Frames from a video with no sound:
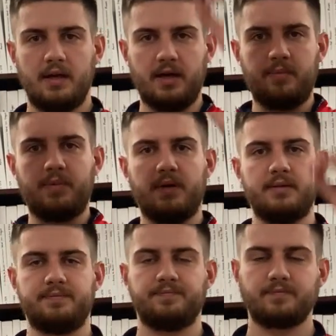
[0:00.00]
up.
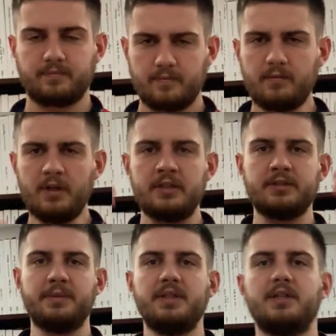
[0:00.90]
It's
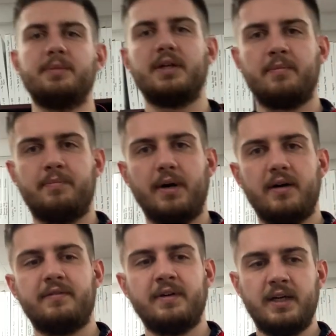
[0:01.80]
going to be a little bit
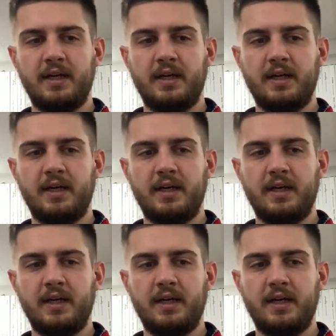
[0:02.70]
above